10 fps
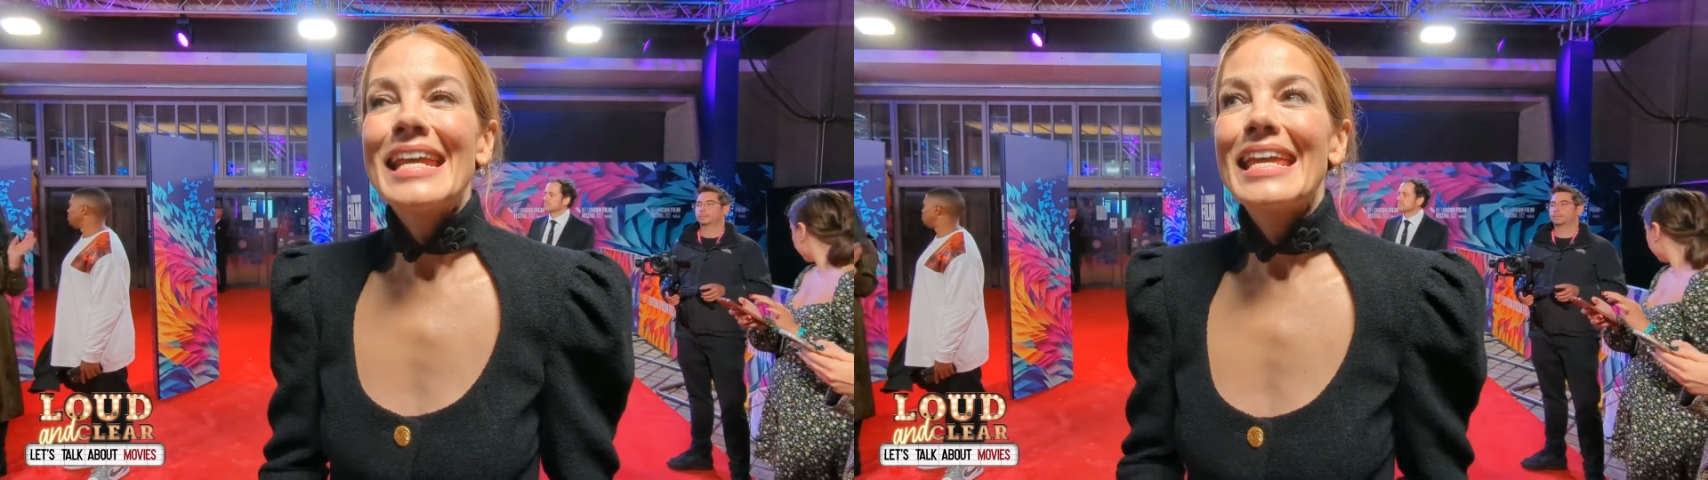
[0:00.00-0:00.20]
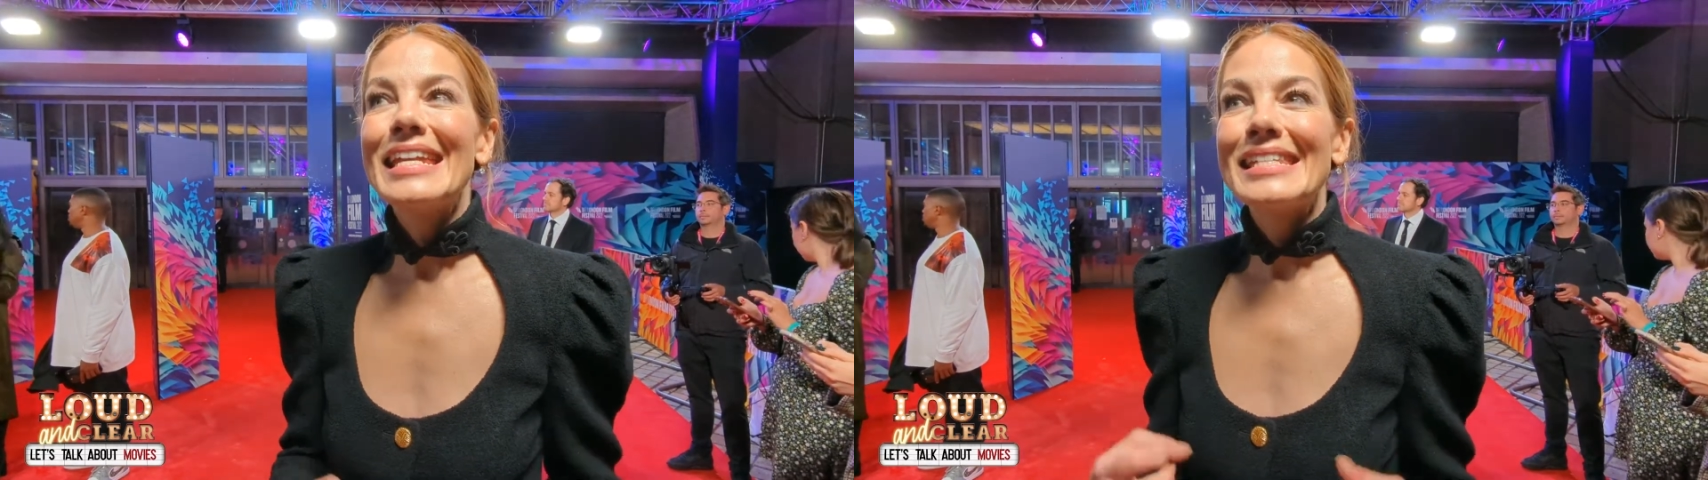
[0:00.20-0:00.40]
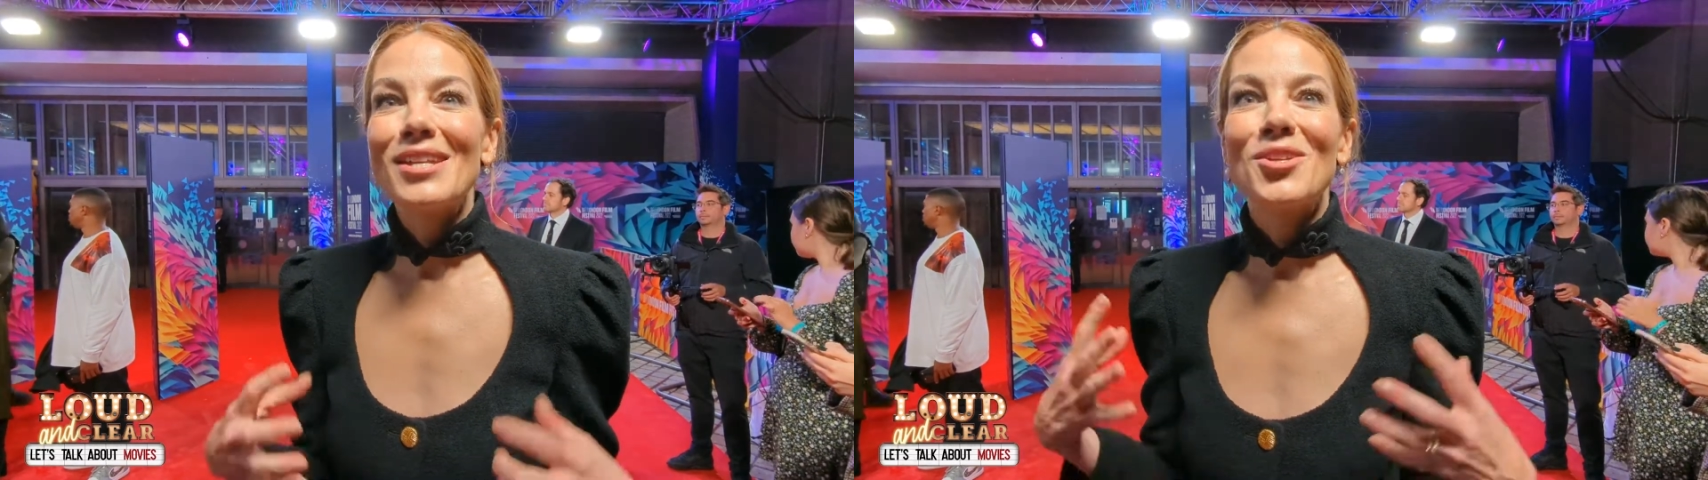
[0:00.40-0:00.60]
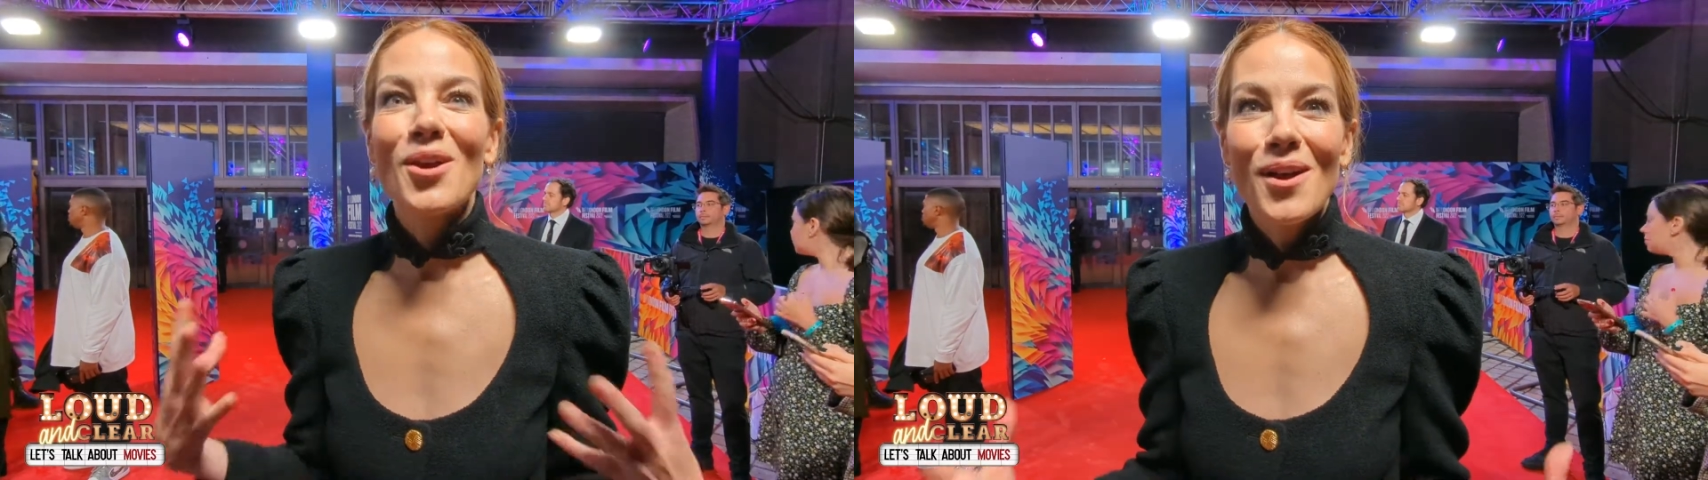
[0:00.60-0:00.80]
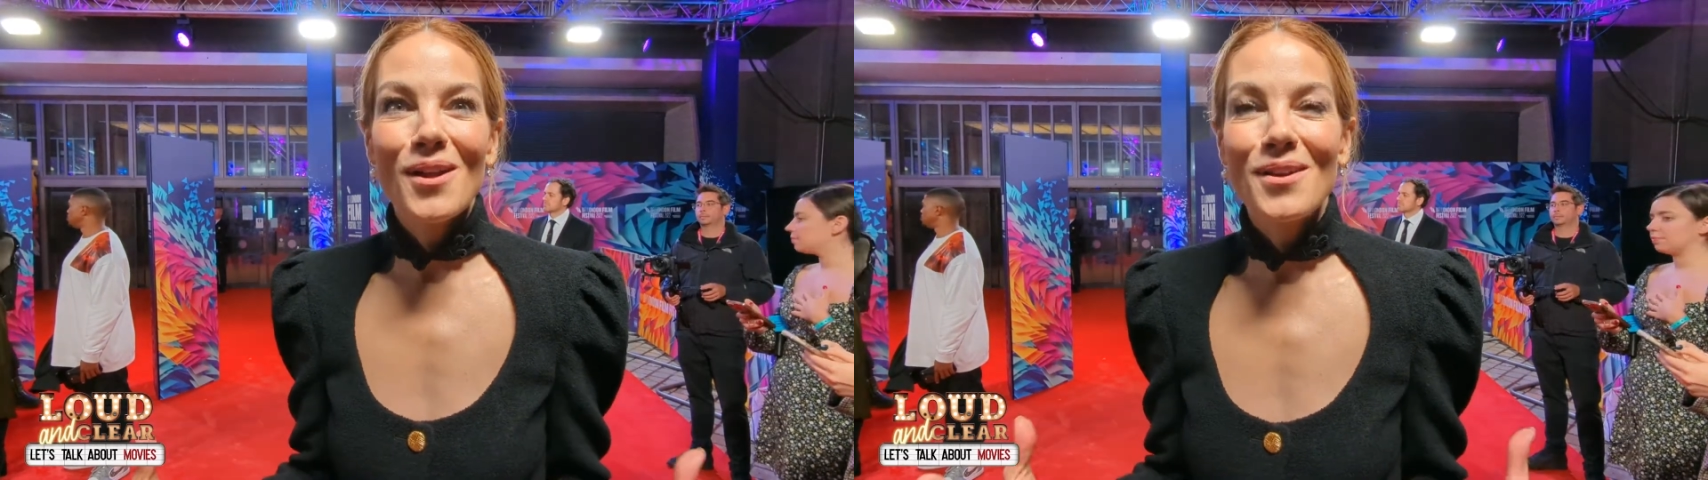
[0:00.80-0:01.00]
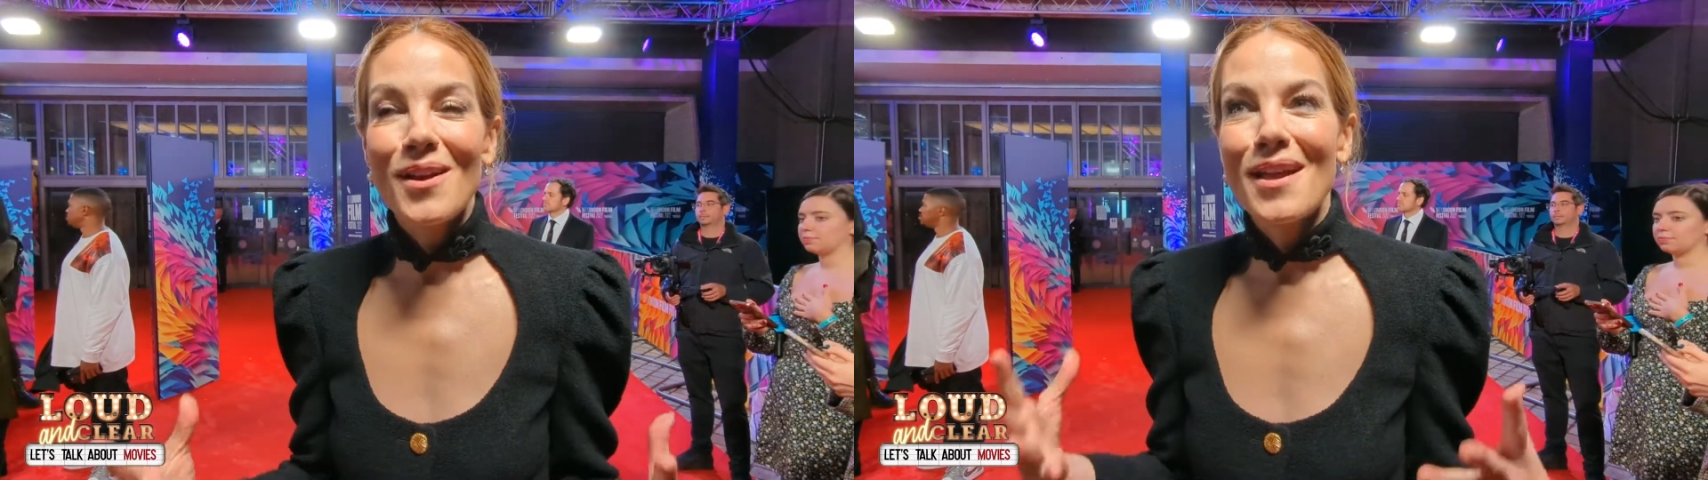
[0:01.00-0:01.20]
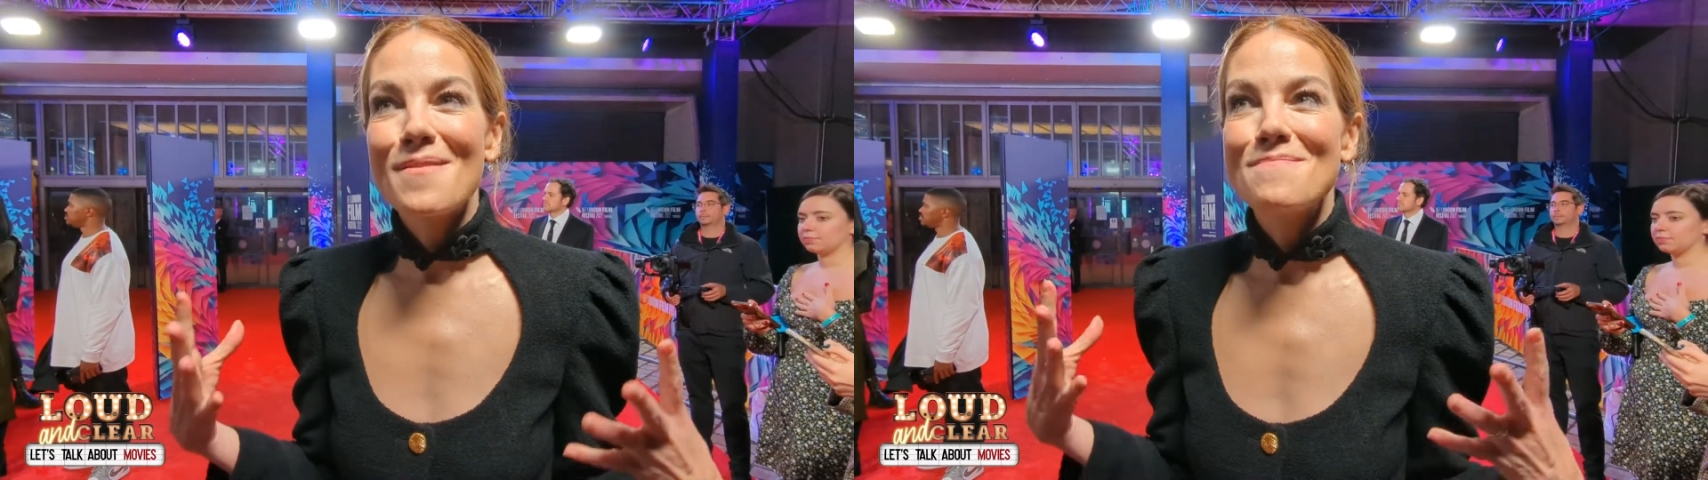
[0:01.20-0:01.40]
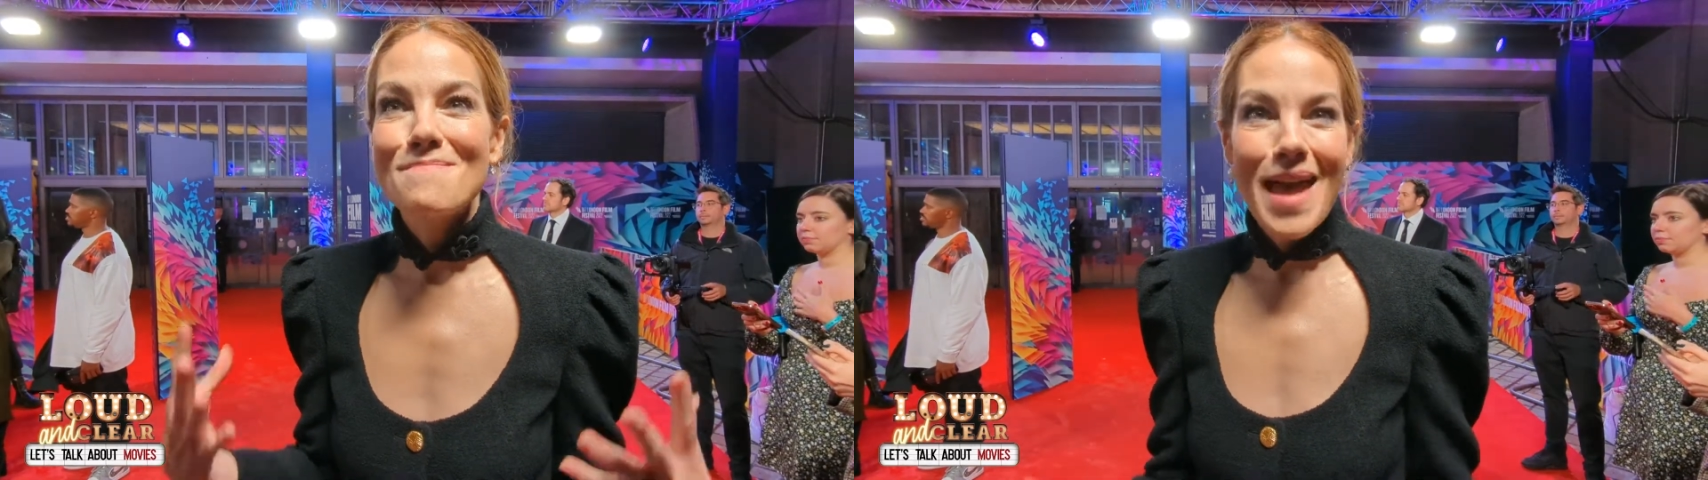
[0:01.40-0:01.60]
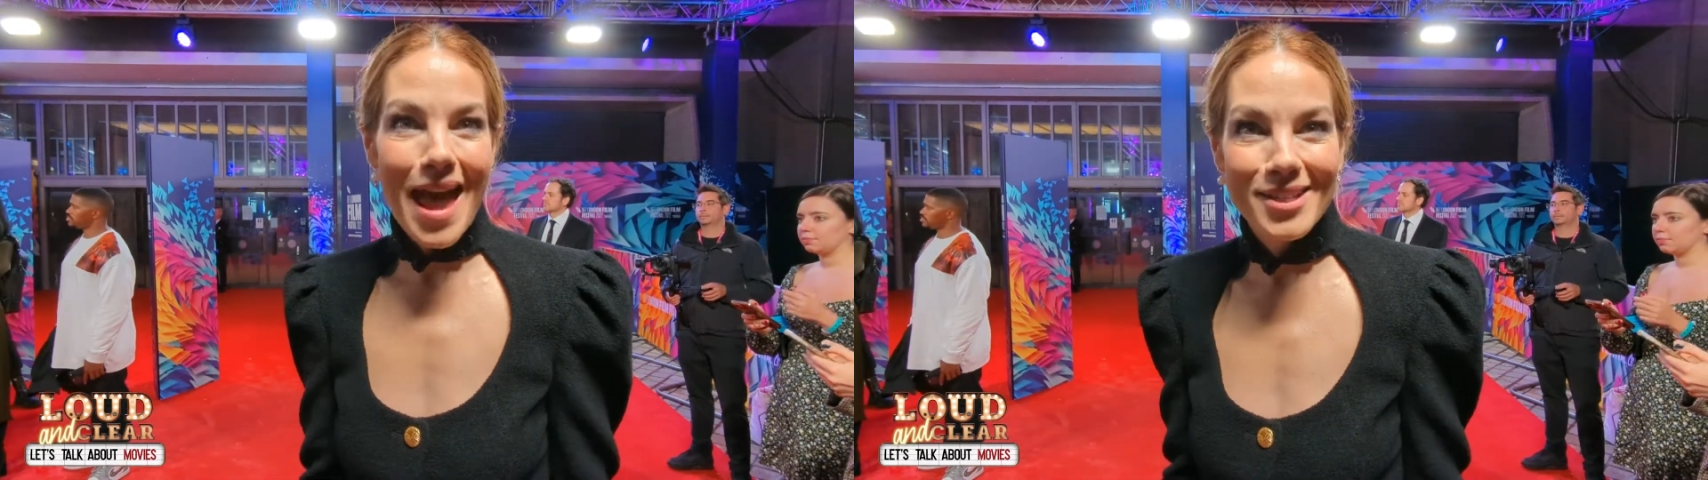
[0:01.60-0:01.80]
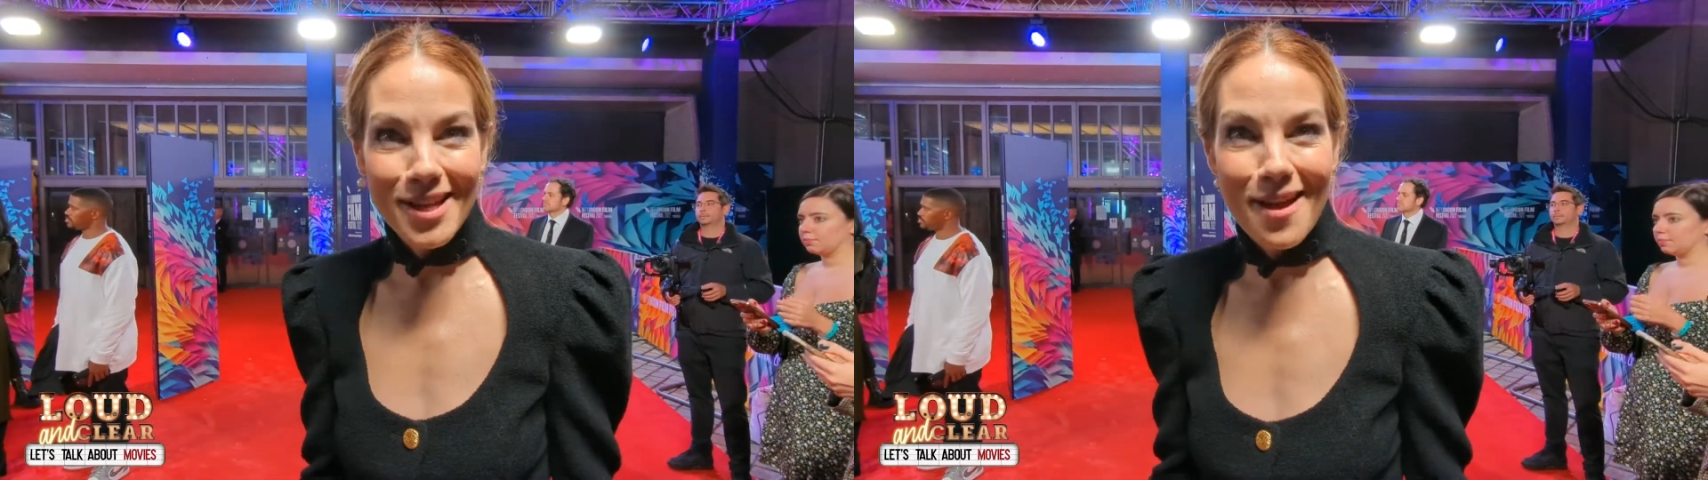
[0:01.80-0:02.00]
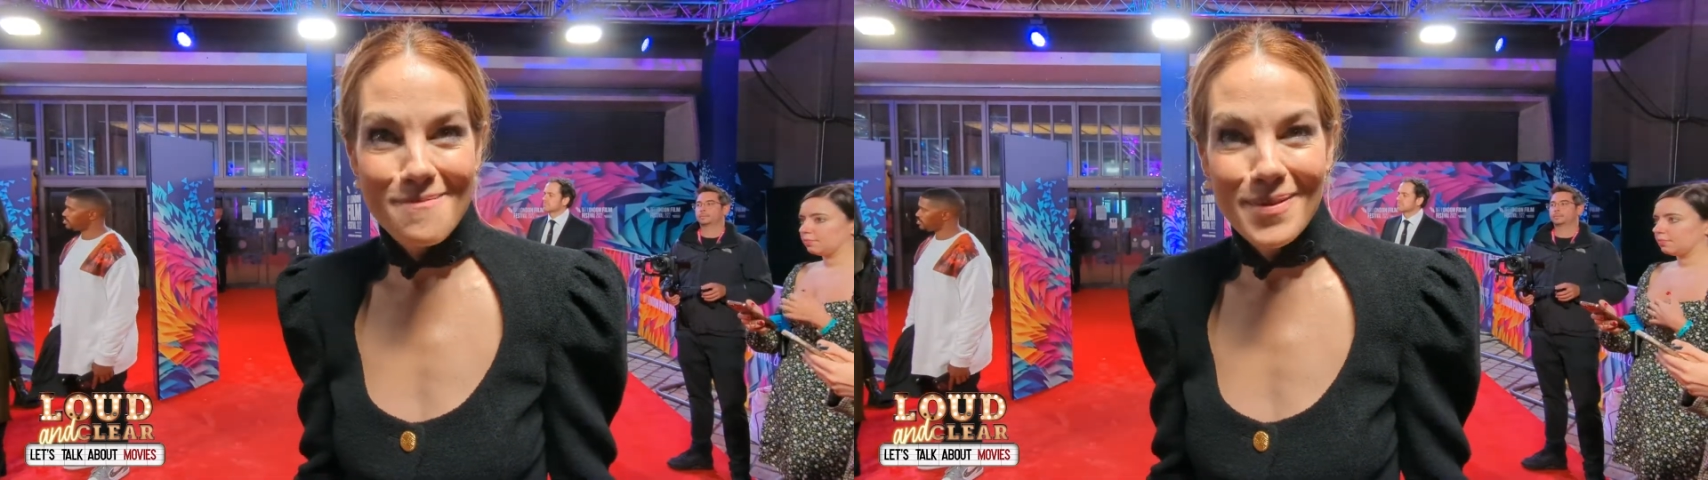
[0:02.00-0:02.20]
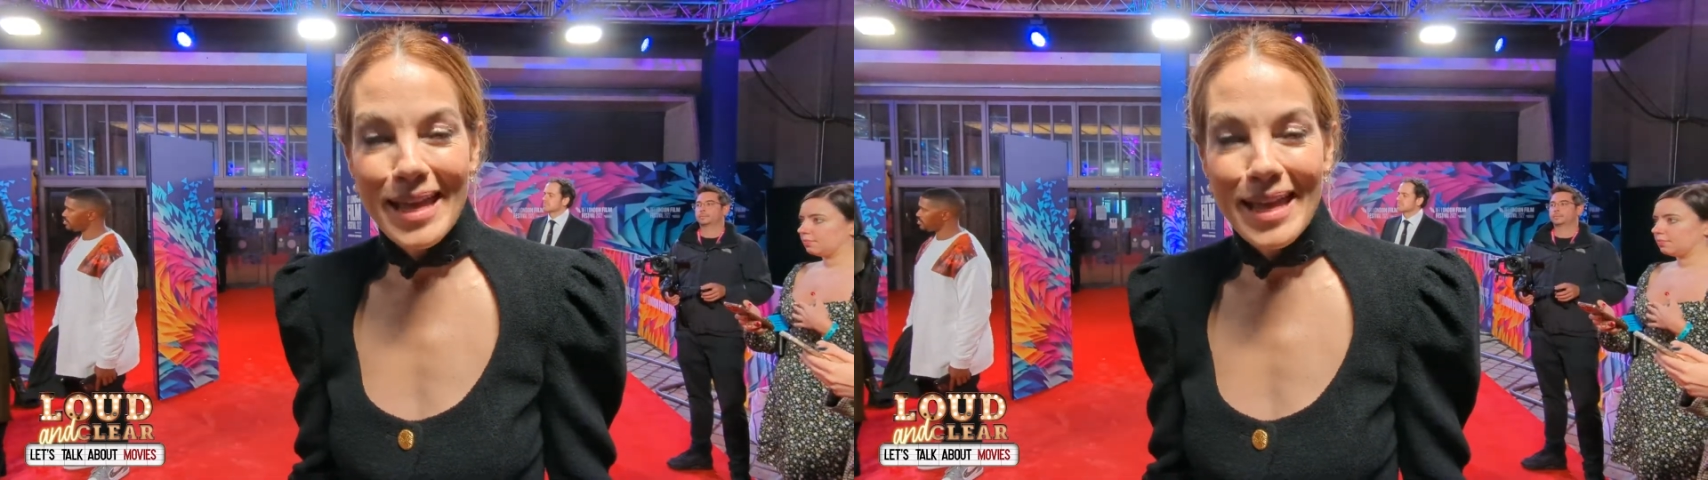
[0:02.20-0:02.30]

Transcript: It is a genre mashup,